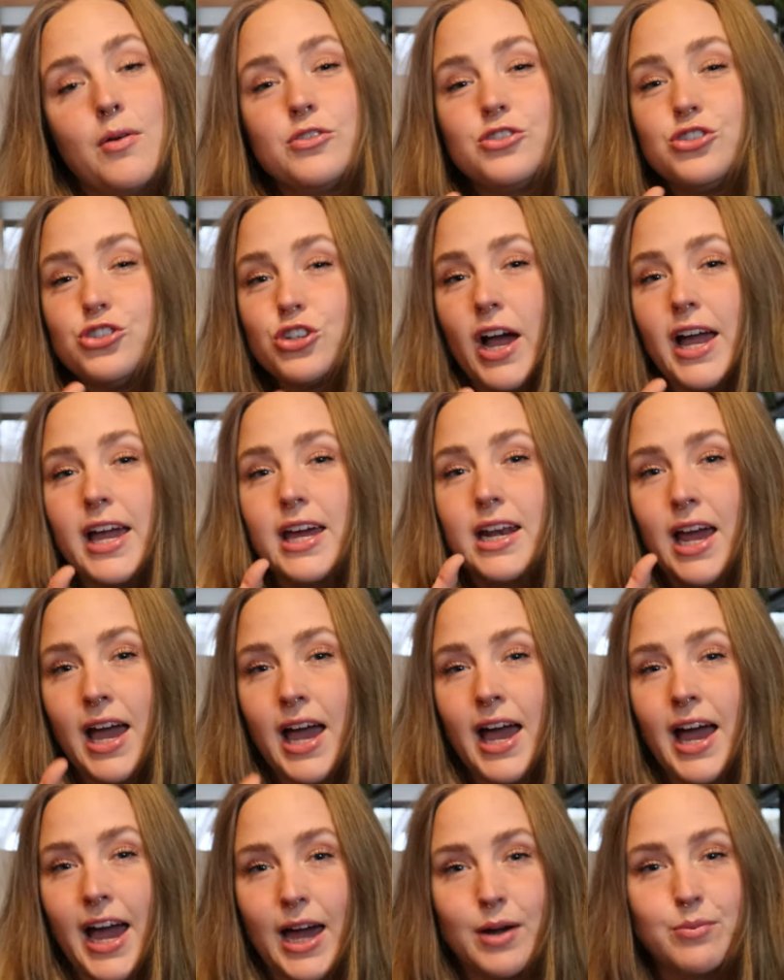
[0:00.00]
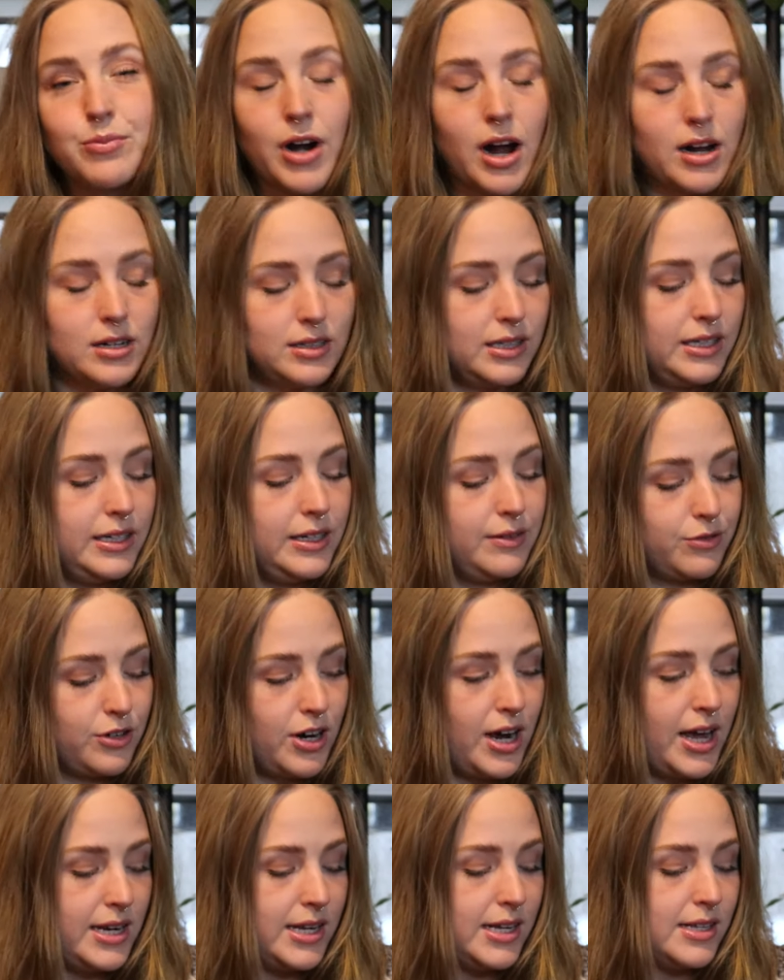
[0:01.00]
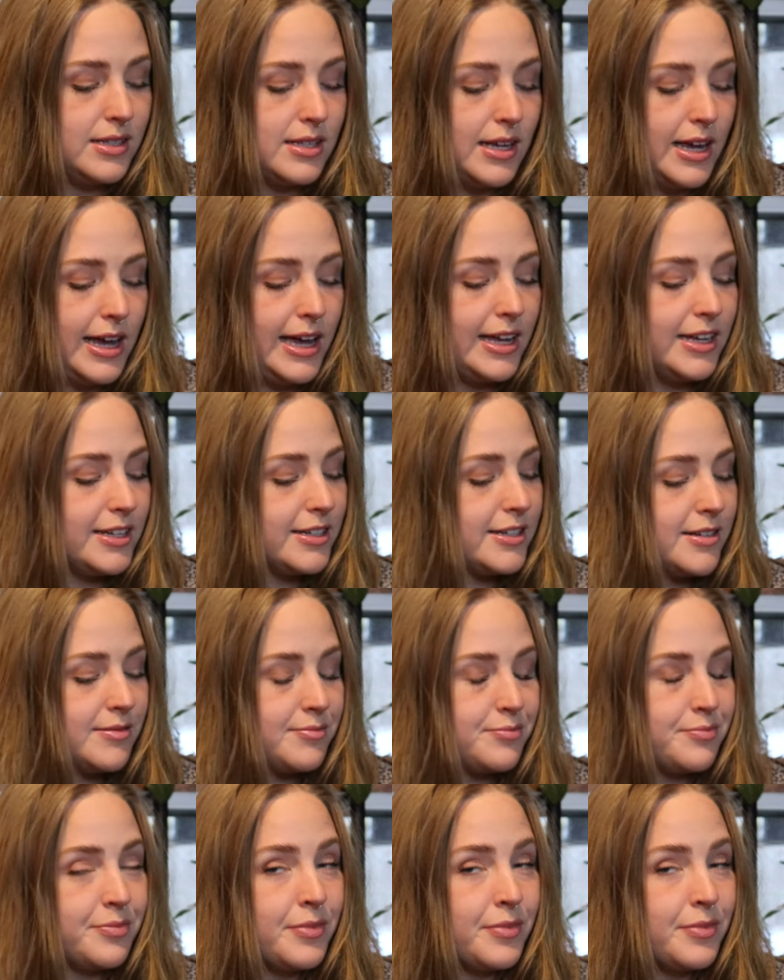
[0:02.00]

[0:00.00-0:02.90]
giant head broccoli varieties. And